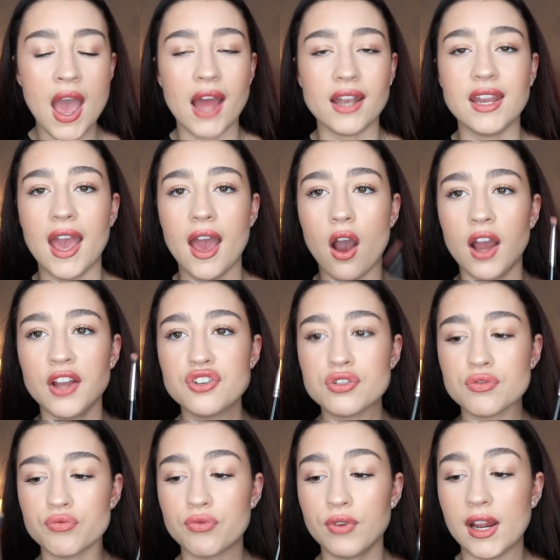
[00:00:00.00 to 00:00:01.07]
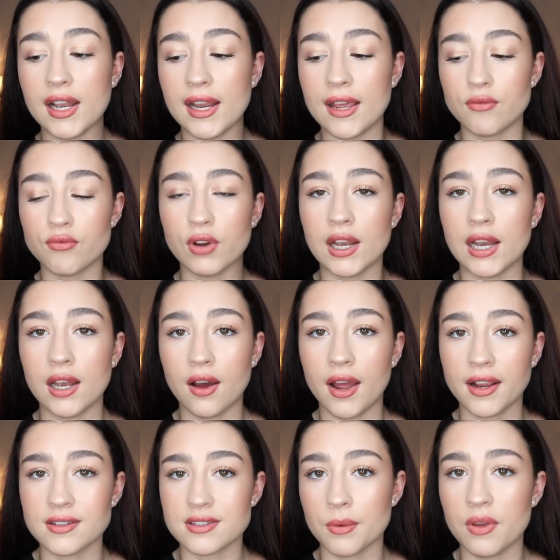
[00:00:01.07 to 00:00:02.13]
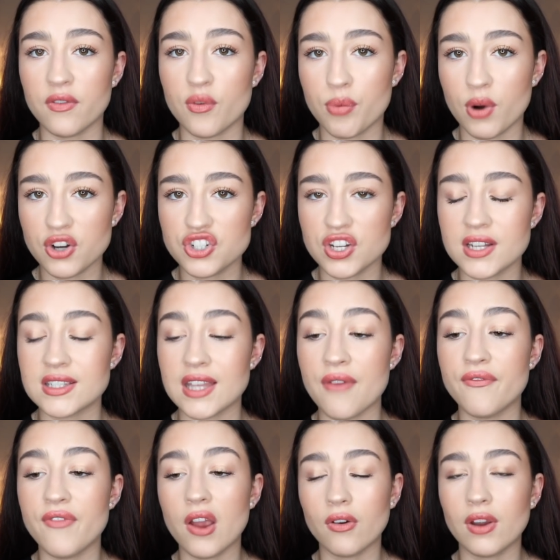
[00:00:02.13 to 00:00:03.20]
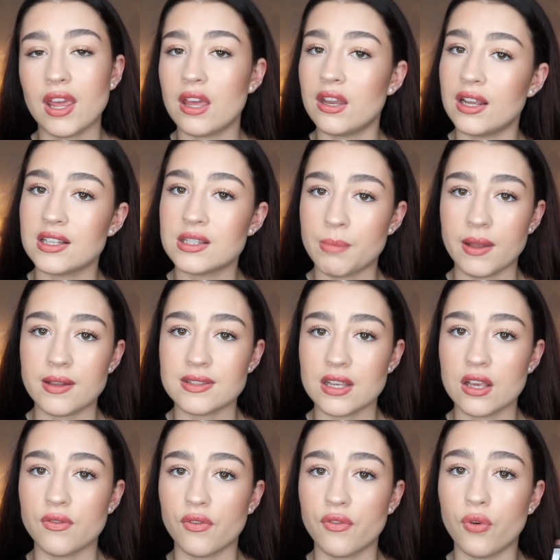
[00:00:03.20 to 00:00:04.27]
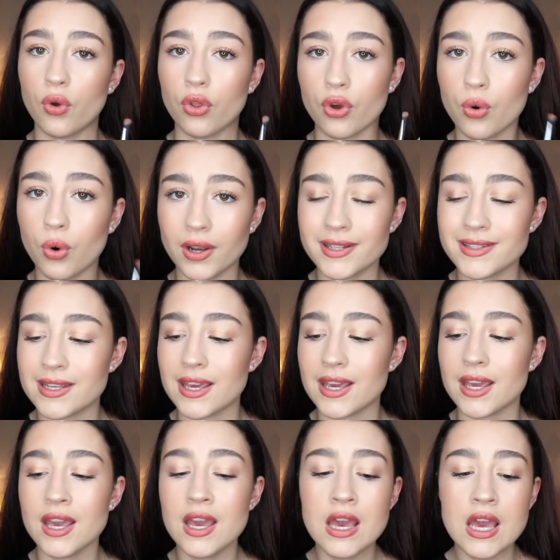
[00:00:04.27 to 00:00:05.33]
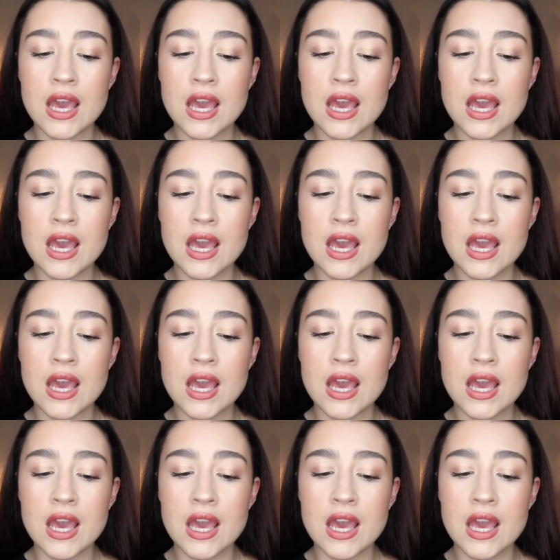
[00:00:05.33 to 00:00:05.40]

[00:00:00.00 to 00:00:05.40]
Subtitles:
And yeah, I just really like Zoeva brushes. They're very inexpensive for the quality.